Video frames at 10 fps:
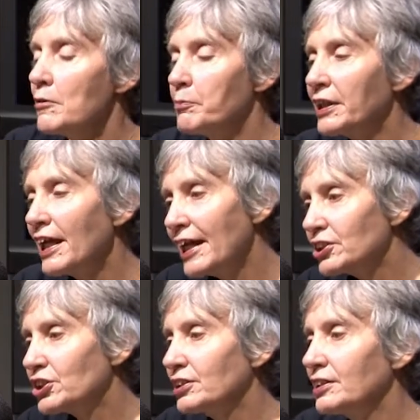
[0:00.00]
But
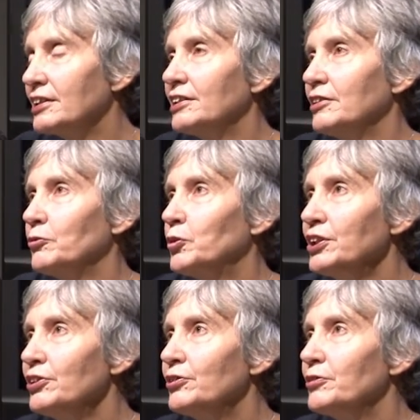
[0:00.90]
actually, when
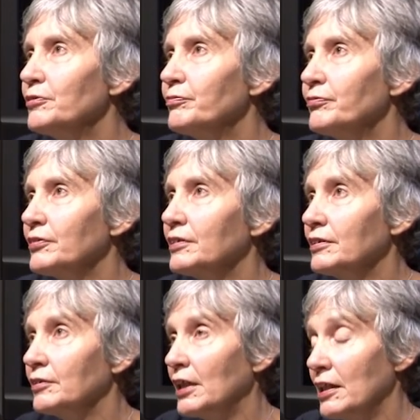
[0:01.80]
you
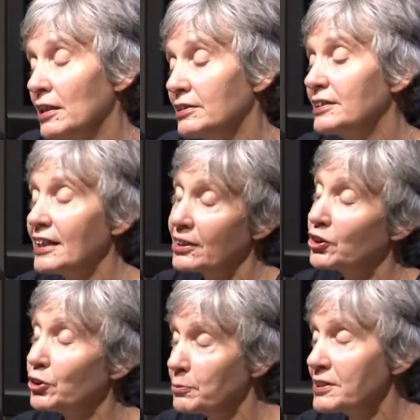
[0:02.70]
to take
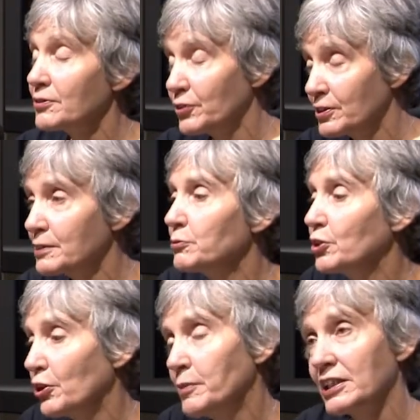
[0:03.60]
humans first, and we'll
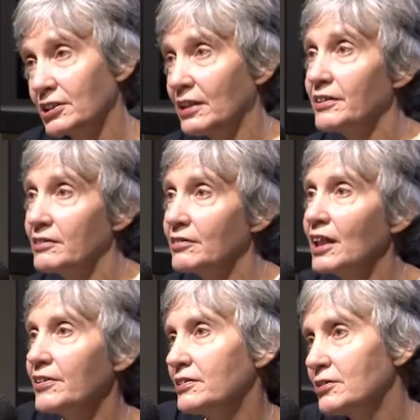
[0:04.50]
go back to
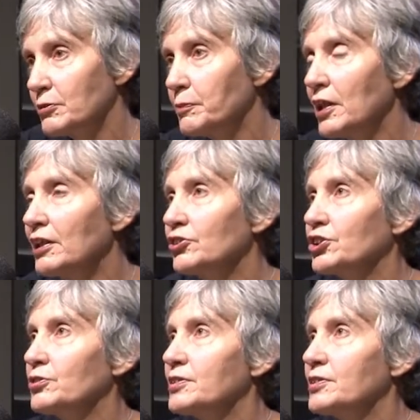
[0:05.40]
other sort of biological